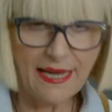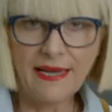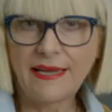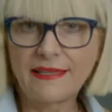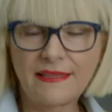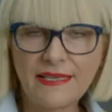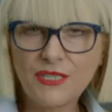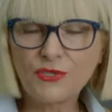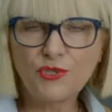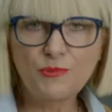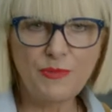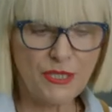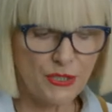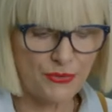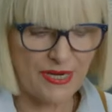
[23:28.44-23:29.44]
And this could
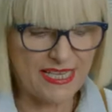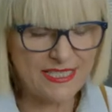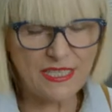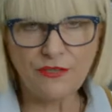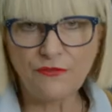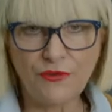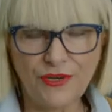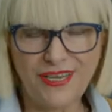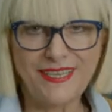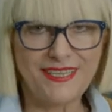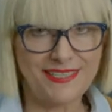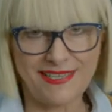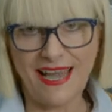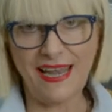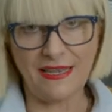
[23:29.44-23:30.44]
be a dressing for any
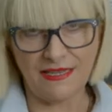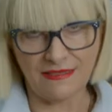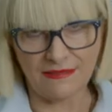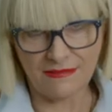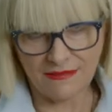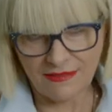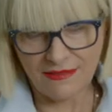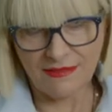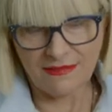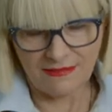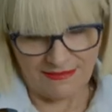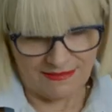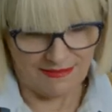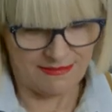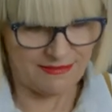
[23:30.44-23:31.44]
salad,
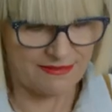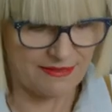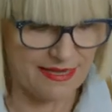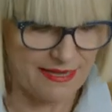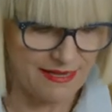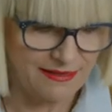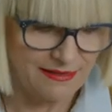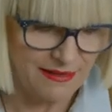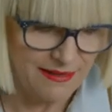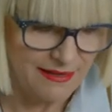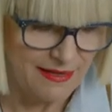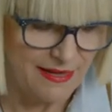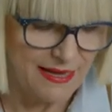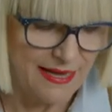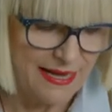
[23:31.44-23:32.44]
okay?
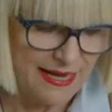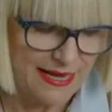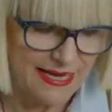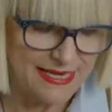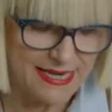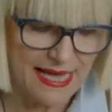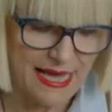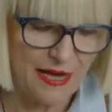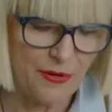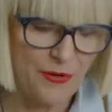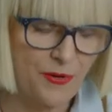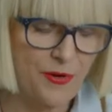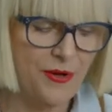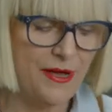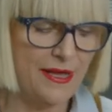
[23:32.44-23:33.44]
And
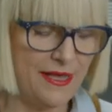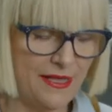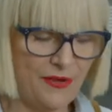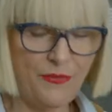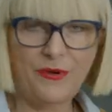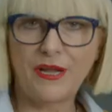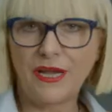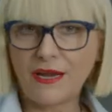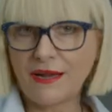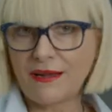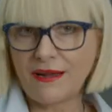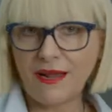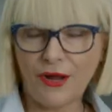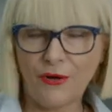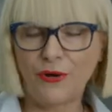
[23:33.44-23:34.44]
now we're
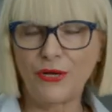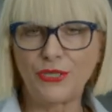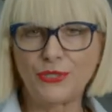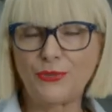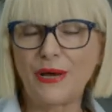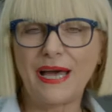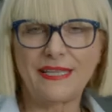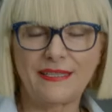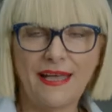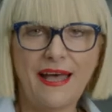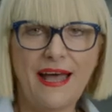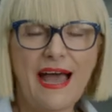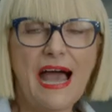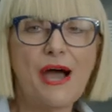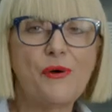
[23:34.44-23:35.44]
going to add
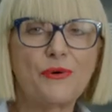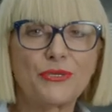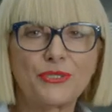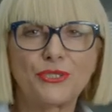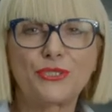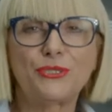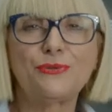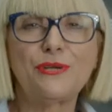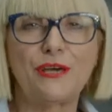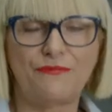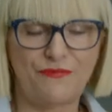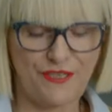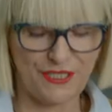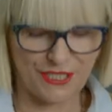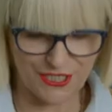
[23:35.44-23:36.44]
our tuna
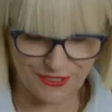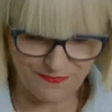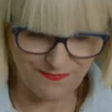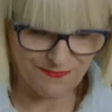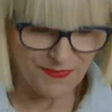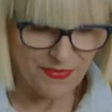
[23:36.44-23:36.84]
fish.